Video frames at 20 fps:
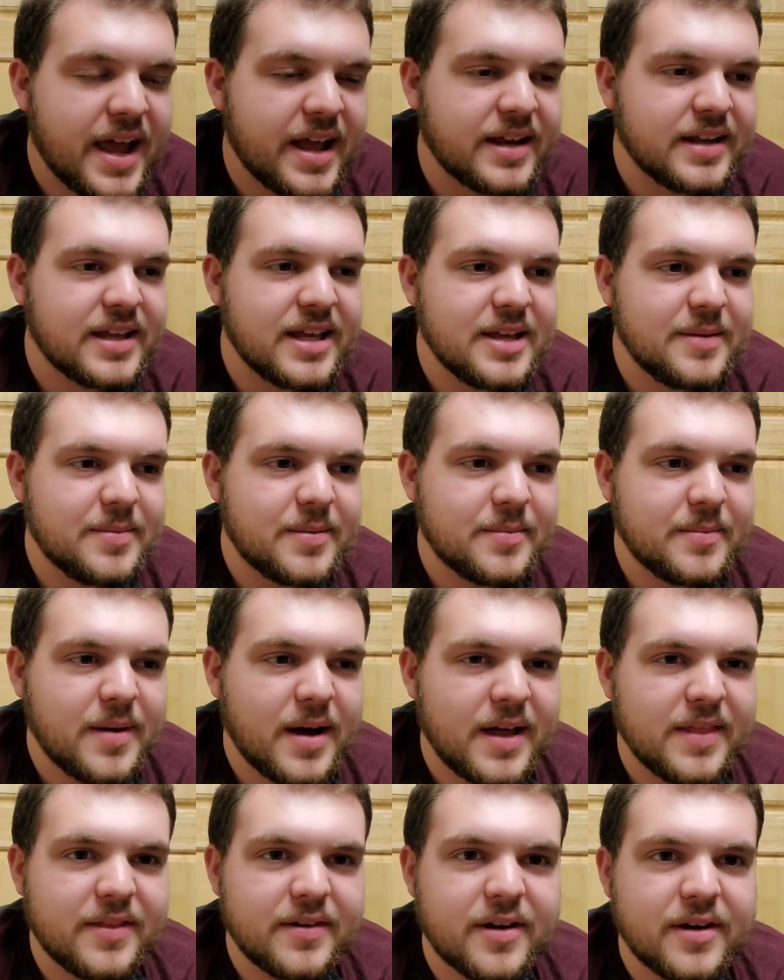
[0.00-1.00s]
And keep in
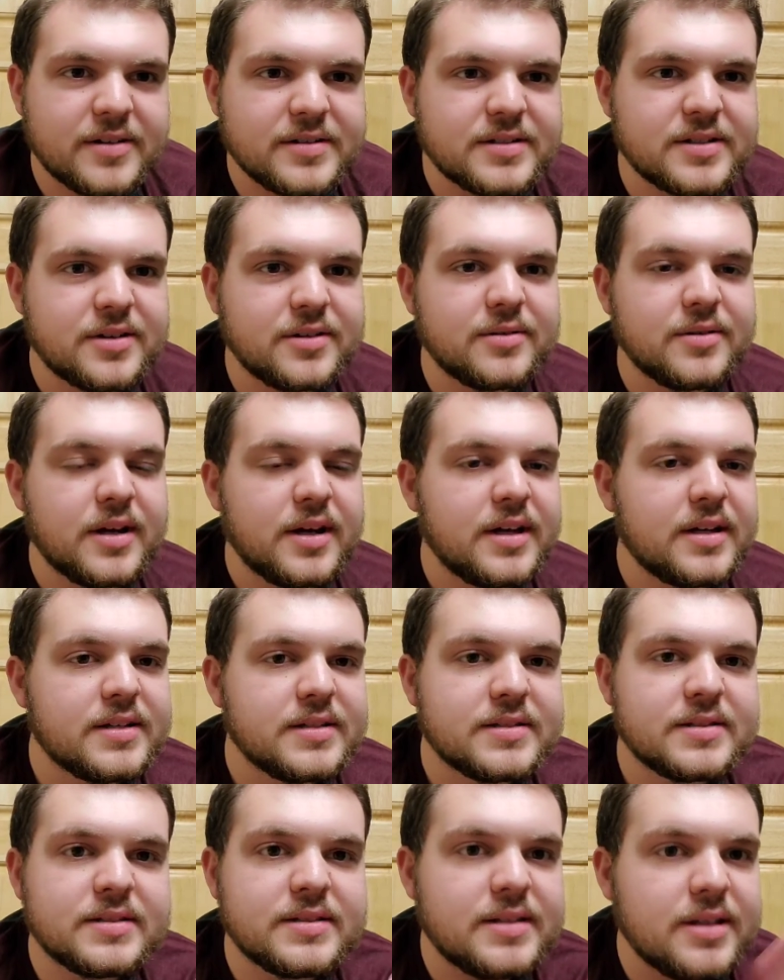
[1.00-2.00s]
mind, they're also
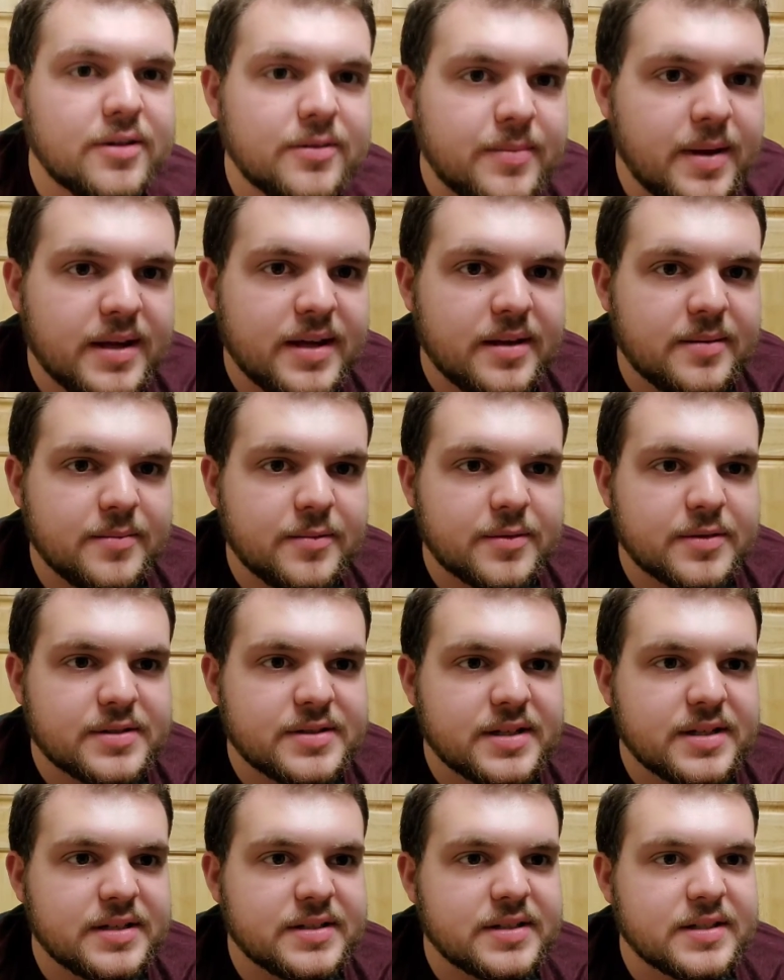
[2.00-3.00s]
still making more
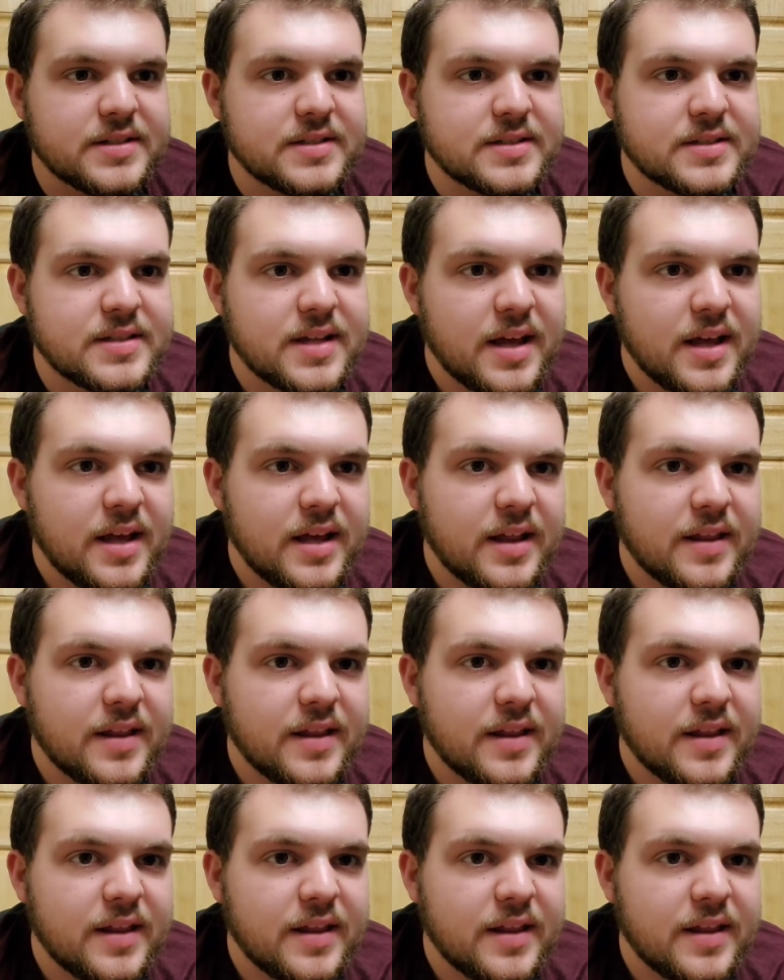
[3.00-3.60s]
seasons.